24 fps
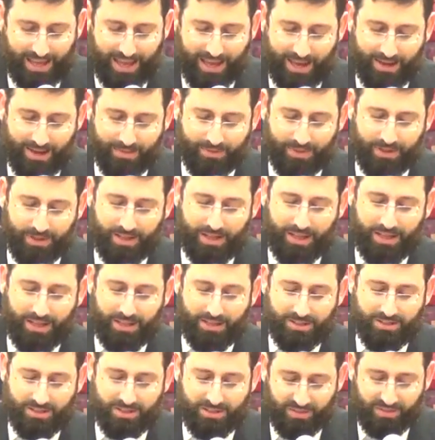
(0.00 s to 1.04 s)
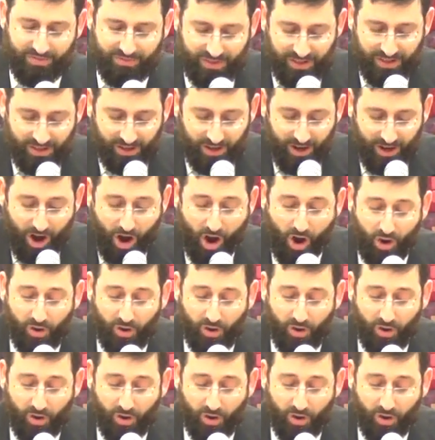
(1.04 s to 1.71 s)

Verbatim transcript: came to Devir.